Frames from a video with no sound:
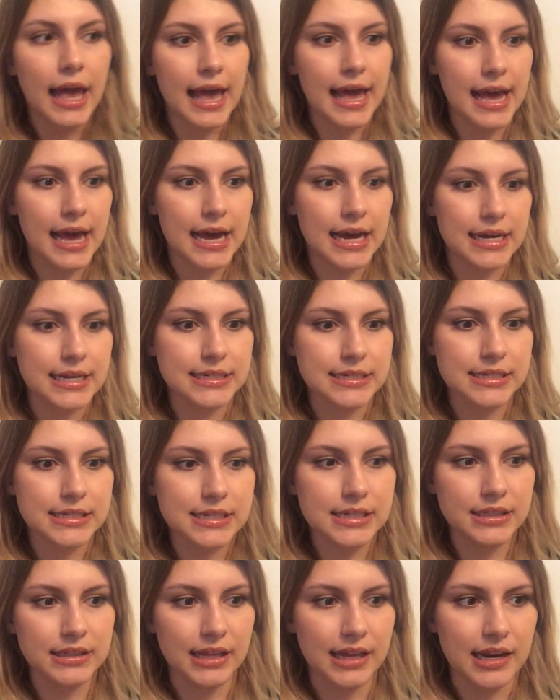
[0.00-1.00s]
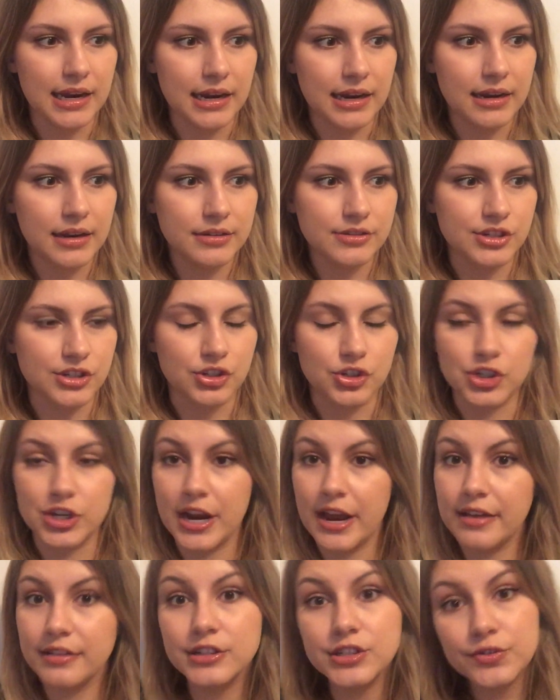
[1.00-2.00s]
and, like, just
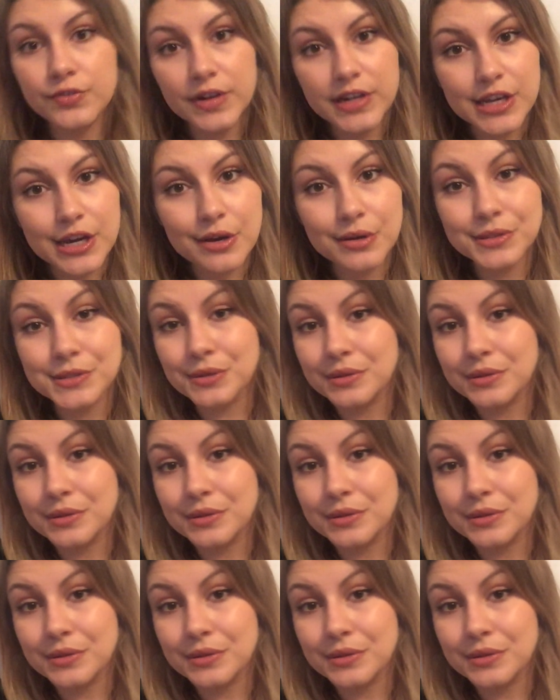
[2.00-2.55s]
challenge videos.